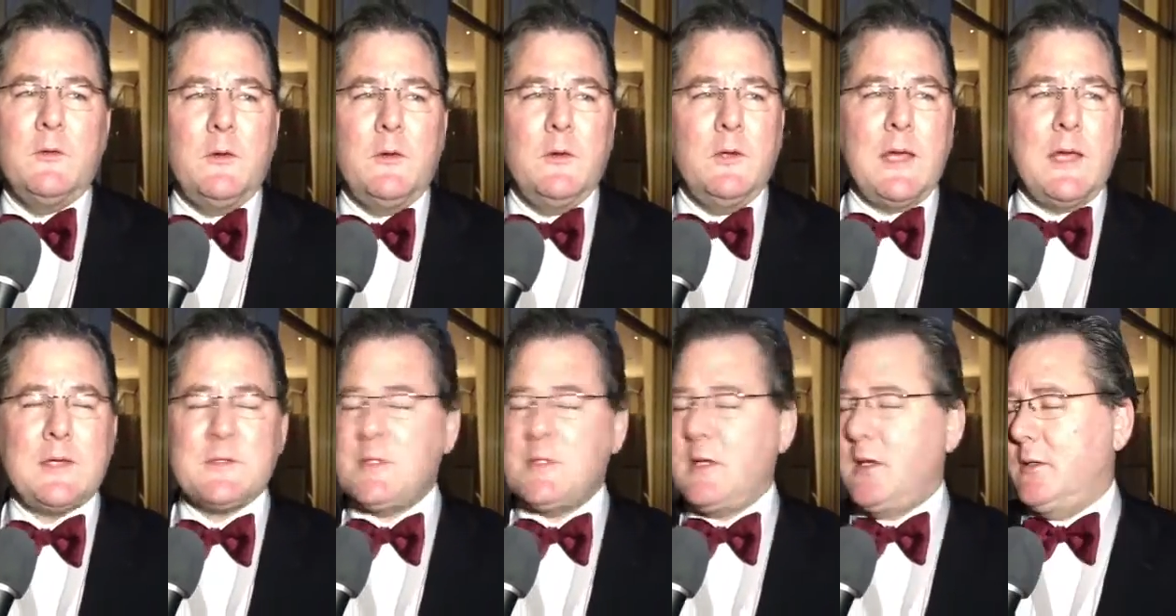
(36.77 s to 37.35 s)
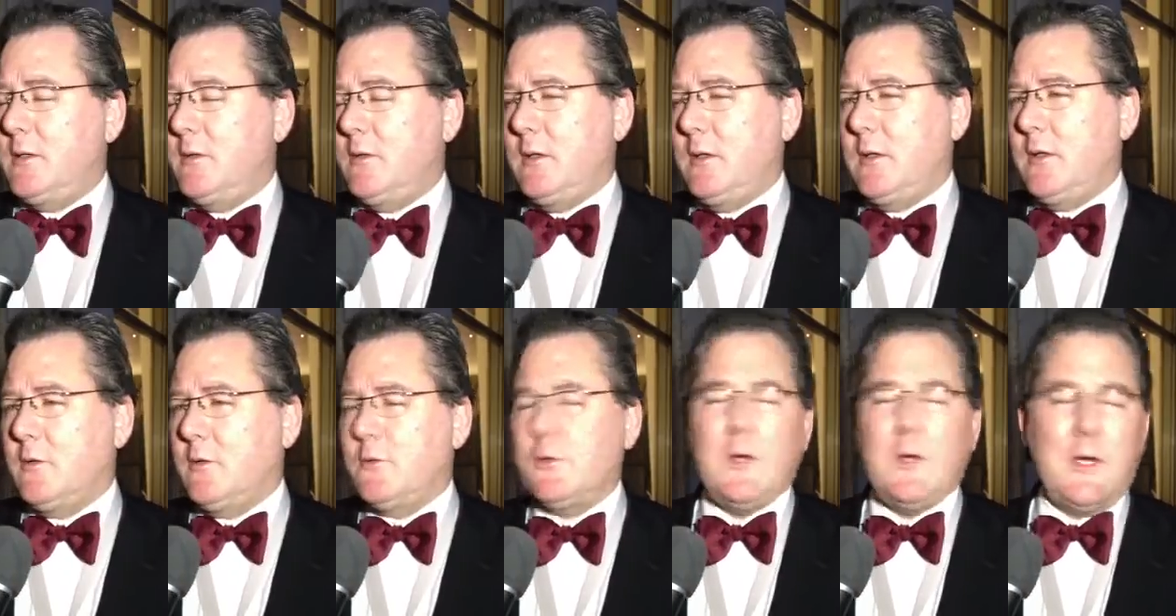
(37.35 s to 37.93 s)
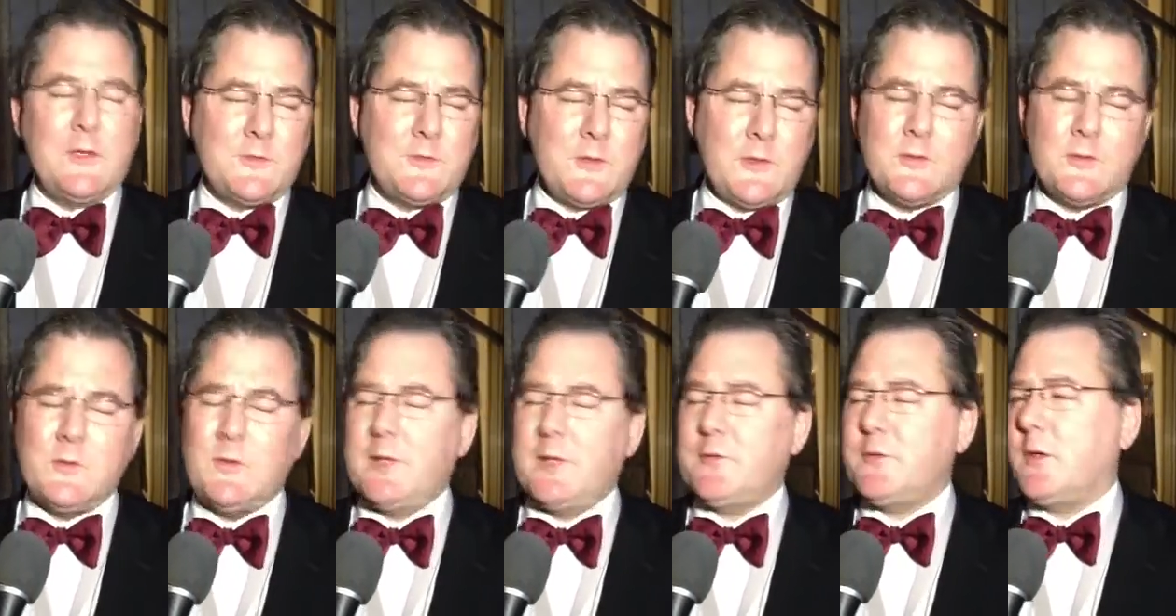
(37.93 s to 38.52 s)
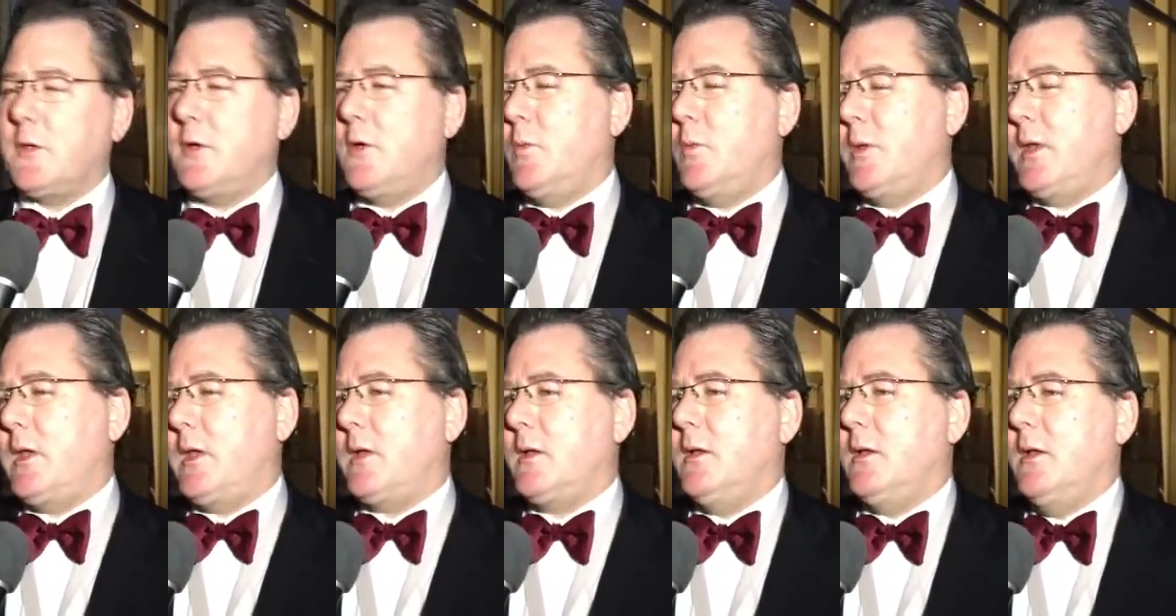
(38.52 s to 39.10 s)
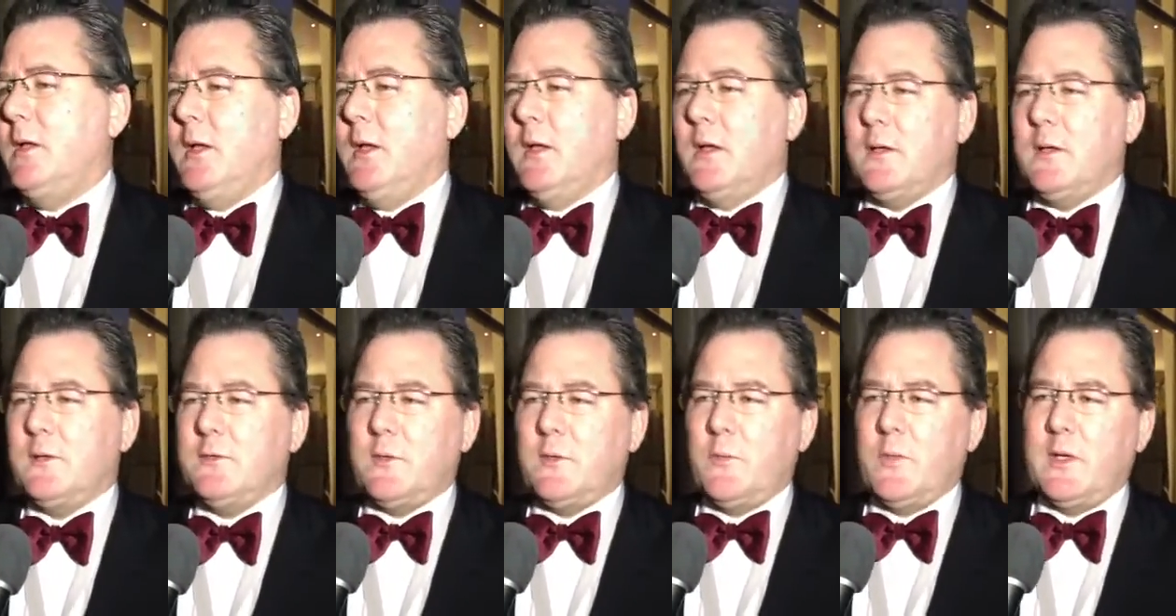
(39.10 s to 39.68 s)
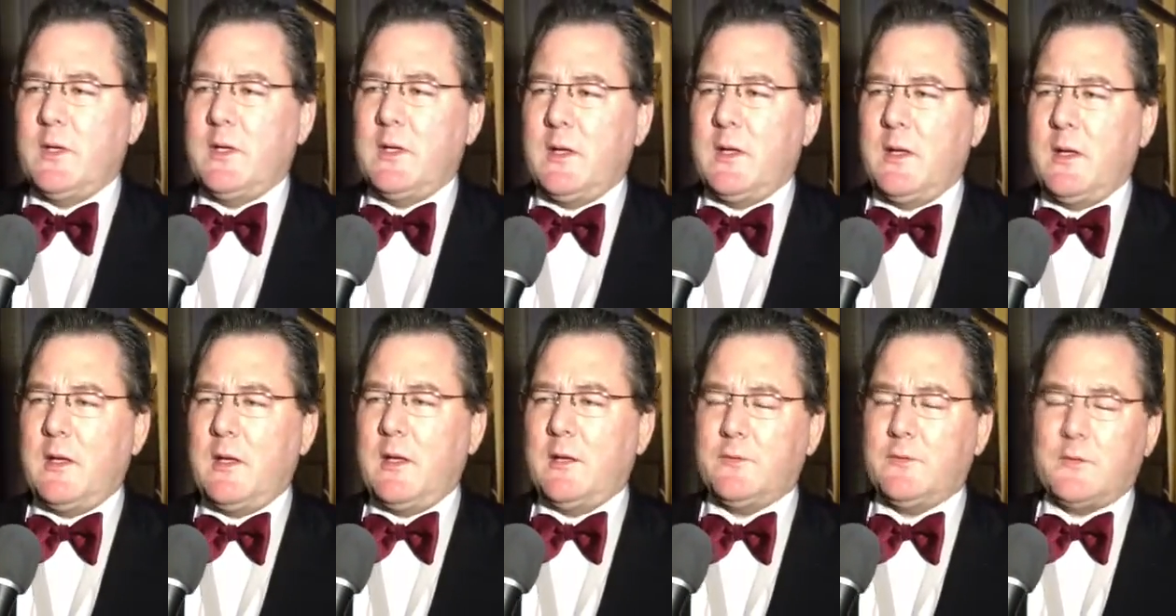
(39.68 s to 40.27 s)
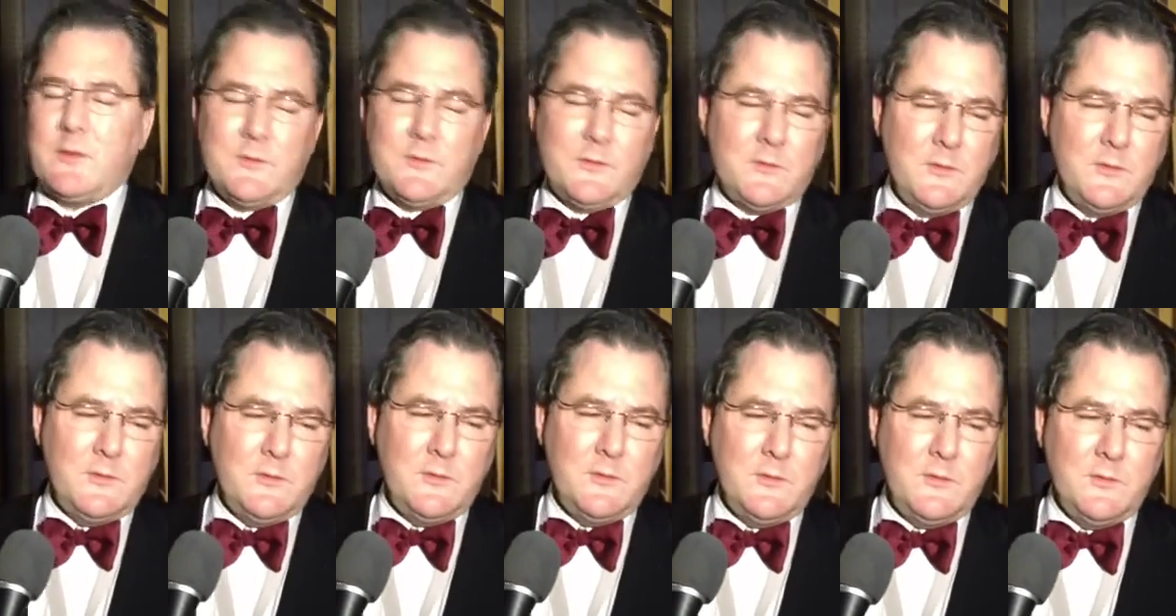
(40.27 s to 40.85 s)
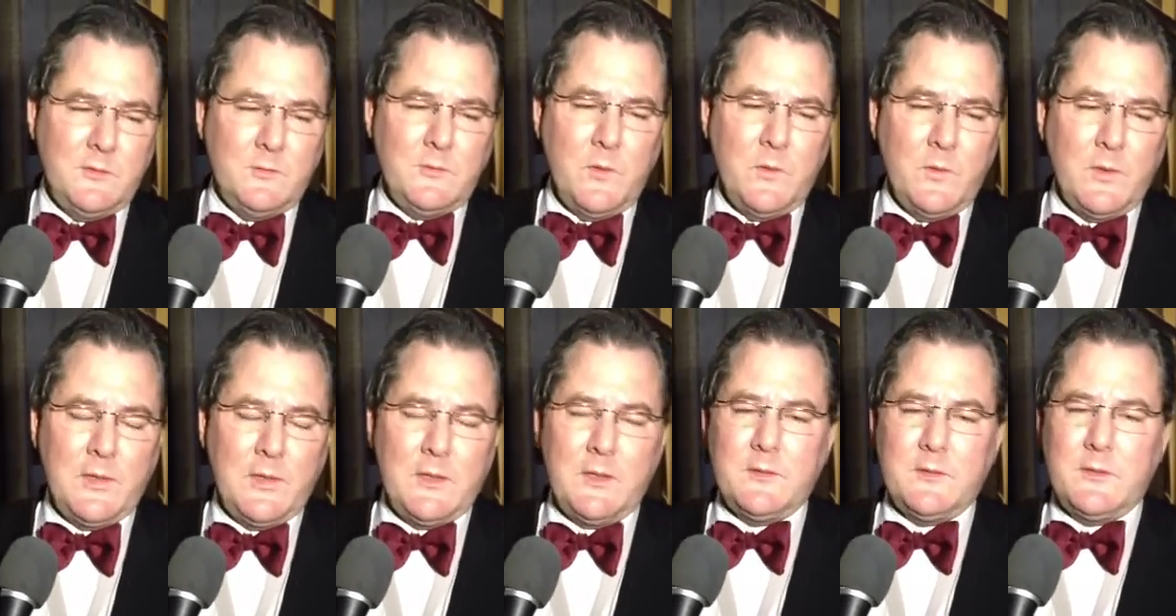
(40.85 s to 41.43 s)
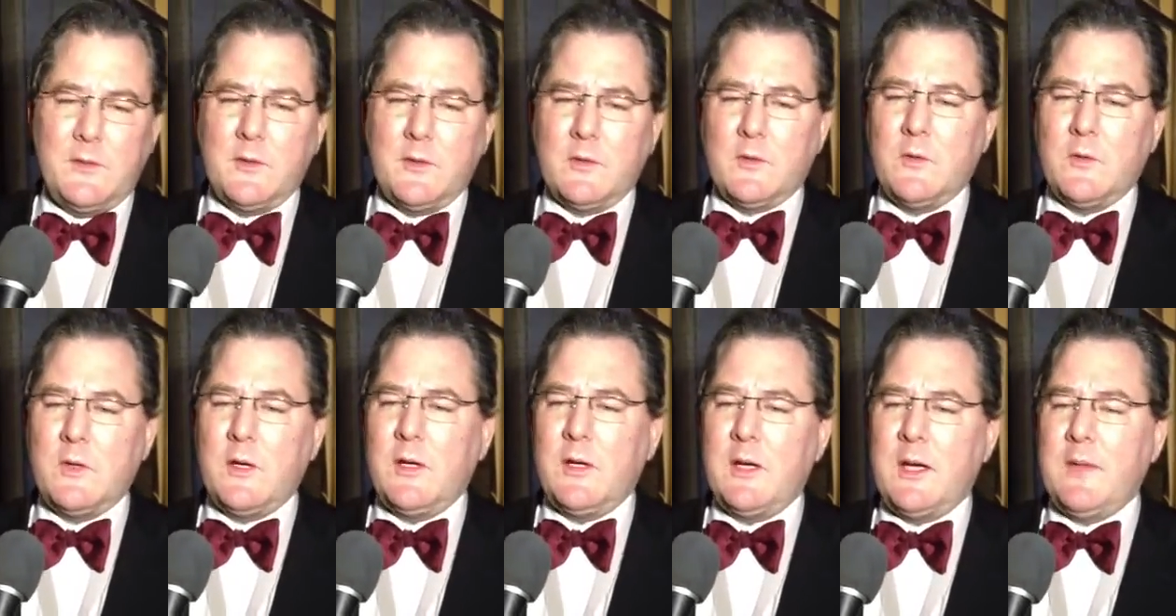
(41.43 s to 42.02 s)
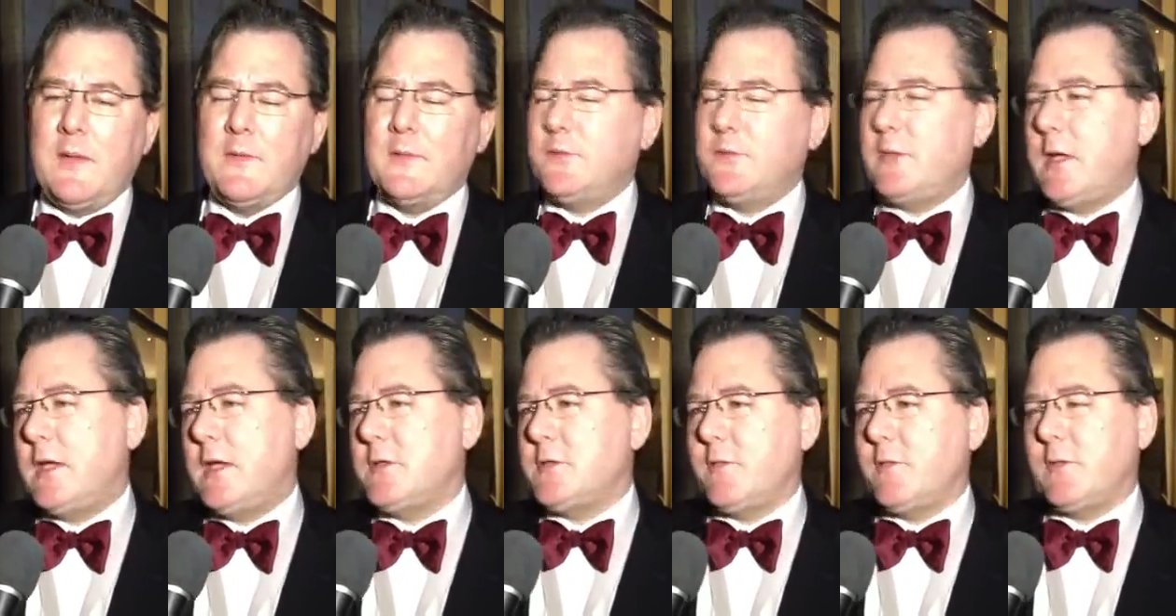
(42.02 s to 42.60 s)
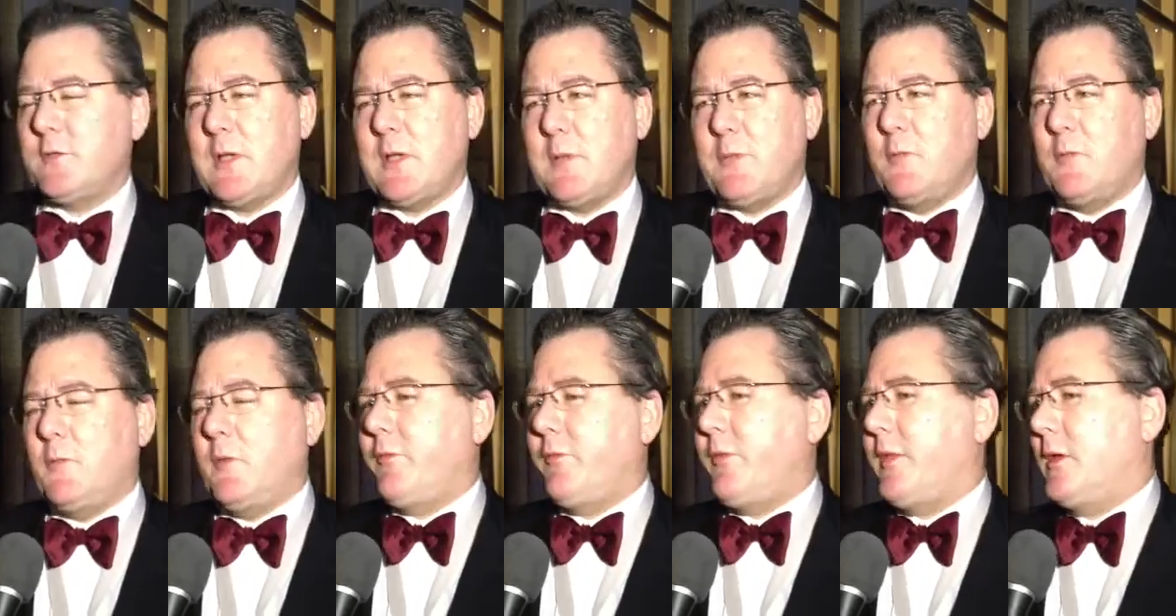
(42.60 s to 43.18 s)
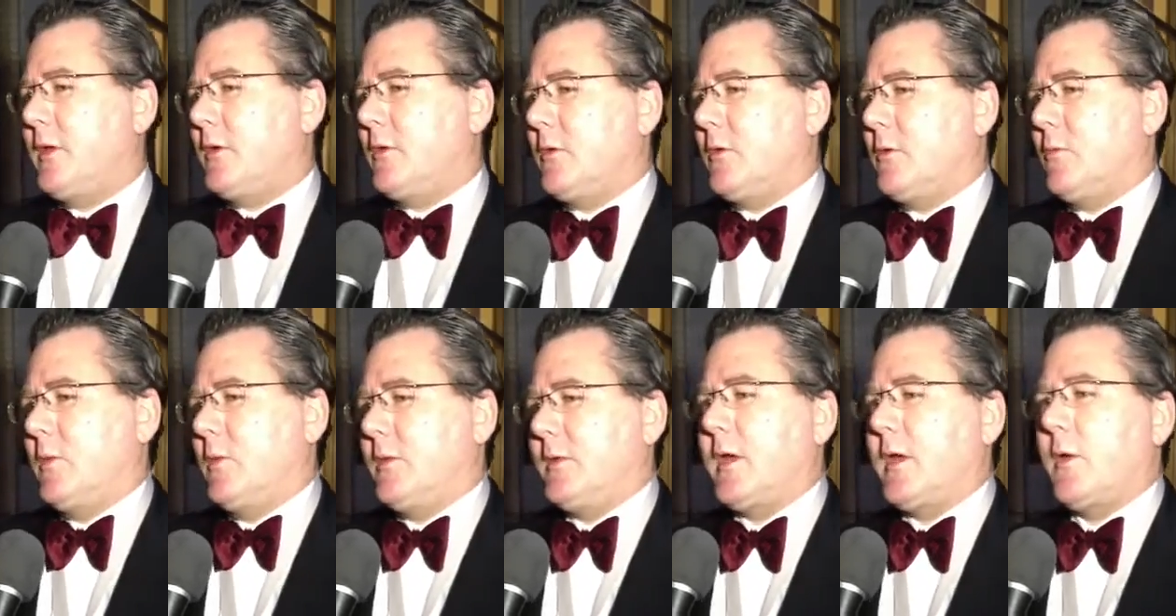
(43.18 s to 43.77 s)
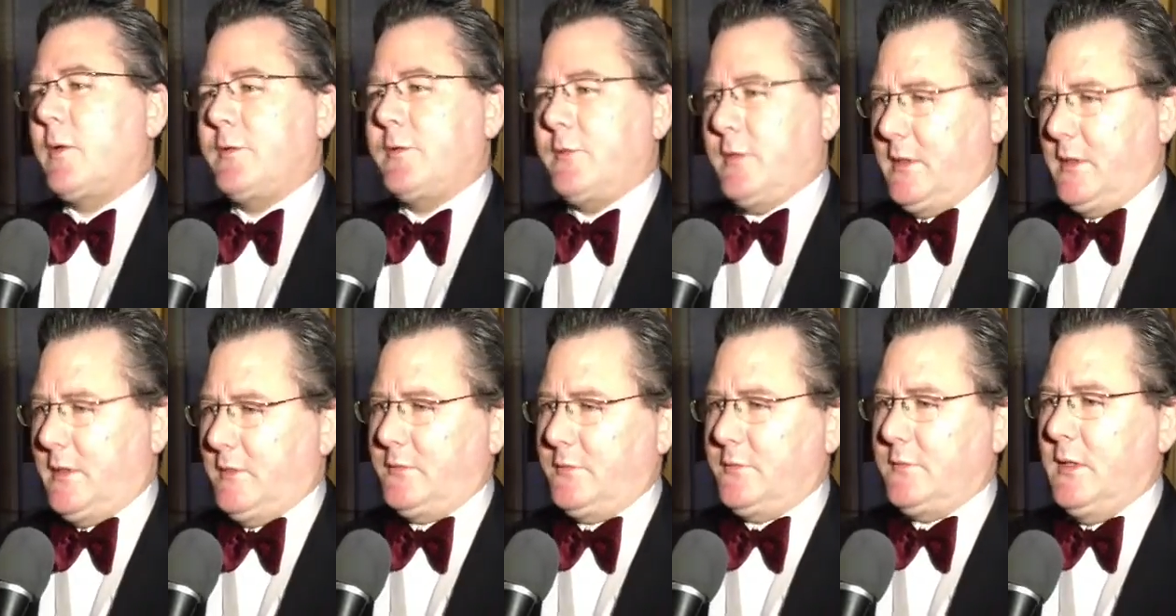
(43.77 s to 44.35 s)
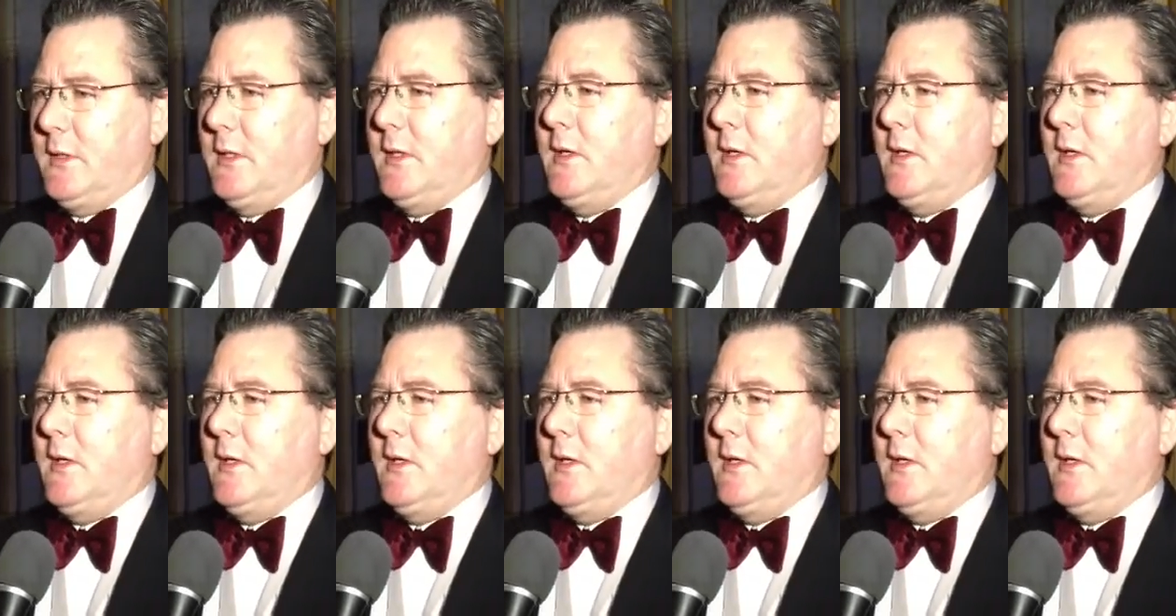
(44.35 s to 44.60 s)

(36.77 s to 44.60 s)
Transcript: last night, or 2 nights ago, we had somebody asked us to donate a dinner on the stage of the Steppenwolf Theater with Gary Sinise.